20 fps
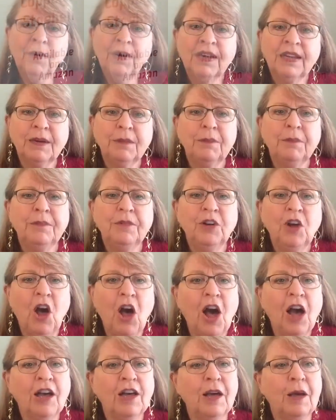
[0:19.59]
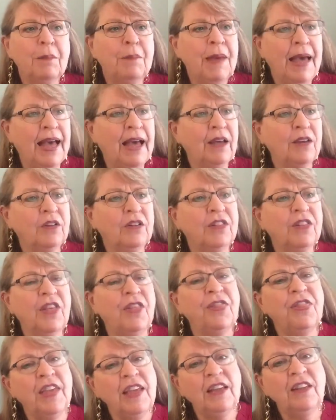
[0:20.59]
we're going to talk about the
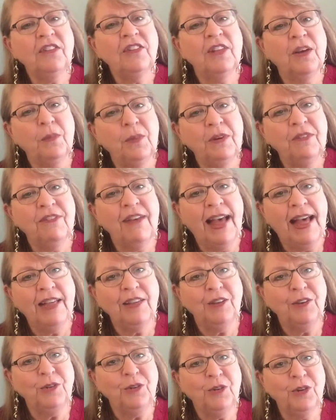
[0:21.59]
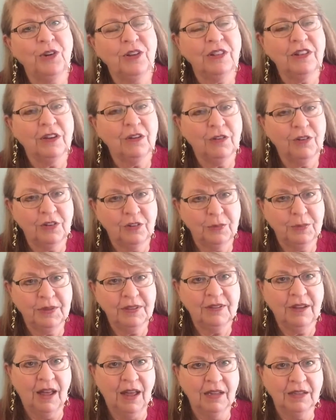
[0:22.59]
things that we value during the
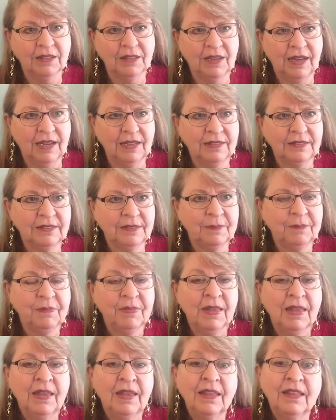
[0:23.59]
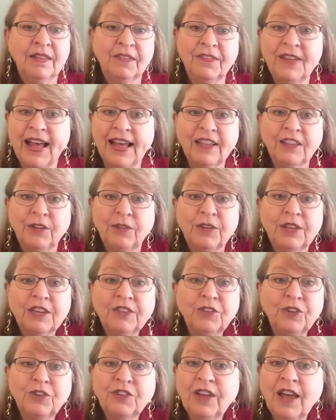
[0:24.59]
Christmas holidays. The values
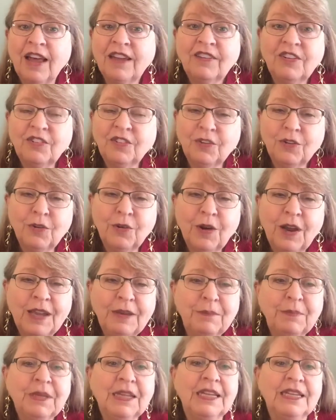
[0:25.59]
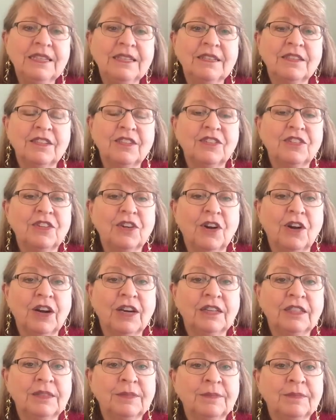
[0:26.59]
exercise is a great place to
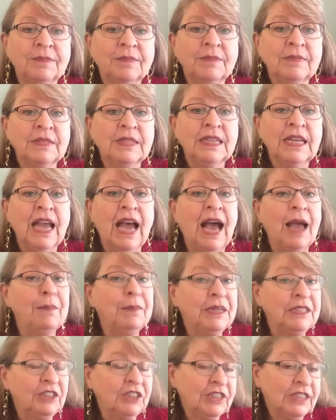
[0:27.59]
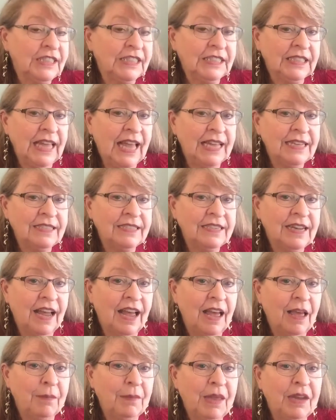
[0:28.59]
start. I mentioned it last
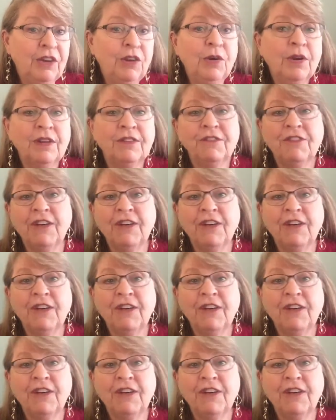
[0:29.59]
time, and you can